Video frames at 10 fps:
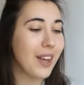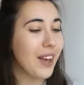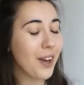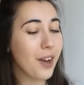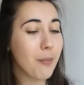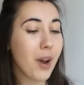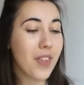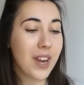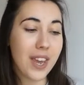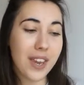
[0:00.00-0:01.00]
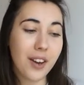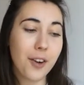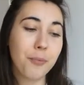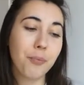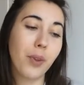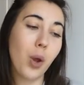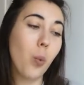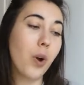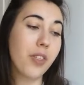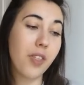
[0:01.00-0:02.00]
And then here,
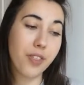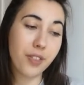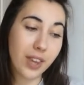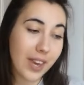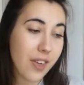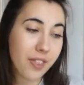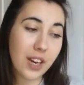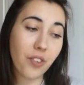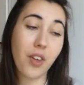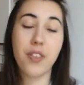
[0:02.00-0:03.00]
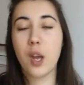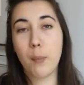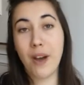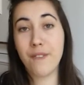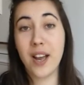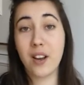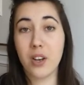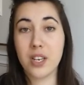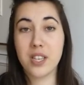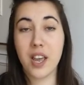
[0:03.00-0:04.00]
one of the key things I think about Vanguard
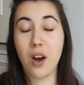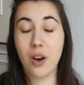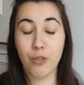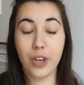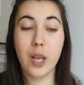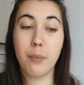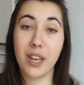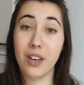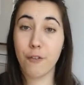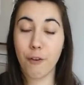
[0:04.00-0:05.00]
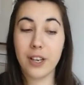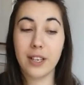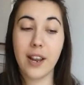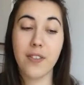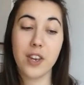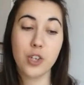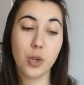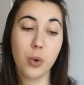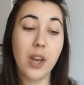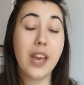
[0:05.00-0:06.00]
is they are really beginner friendly, and they
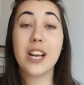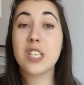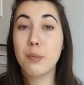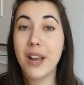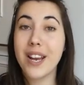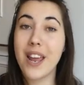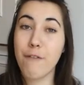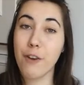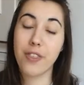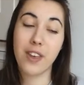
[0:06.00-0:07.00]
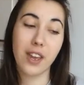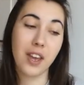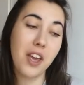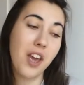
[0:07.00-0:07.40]
do explain everything.